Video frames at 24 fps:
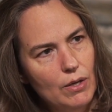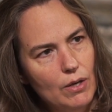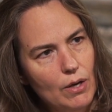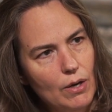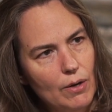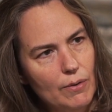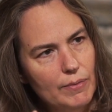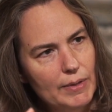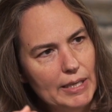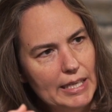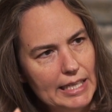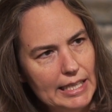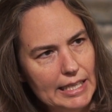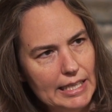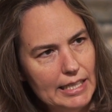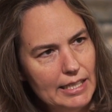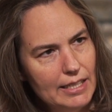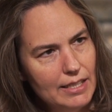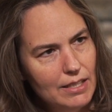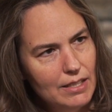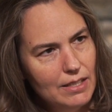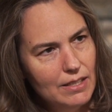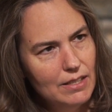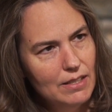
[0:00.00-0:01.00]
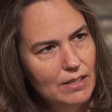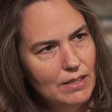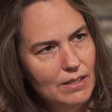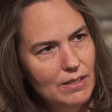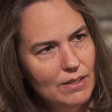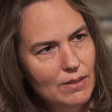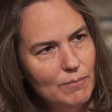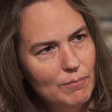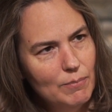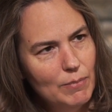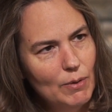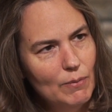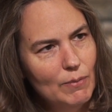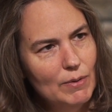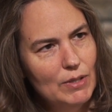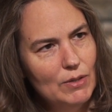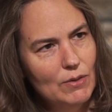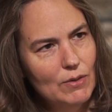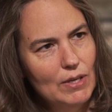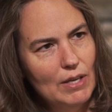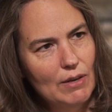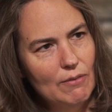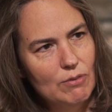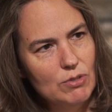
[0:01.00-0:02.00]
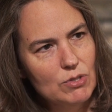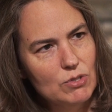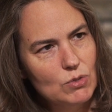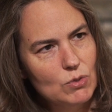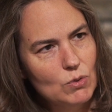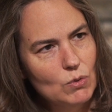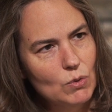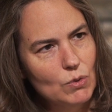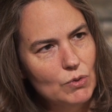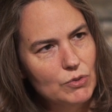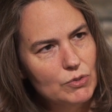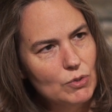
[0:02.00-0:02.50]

already, but we don't have a school.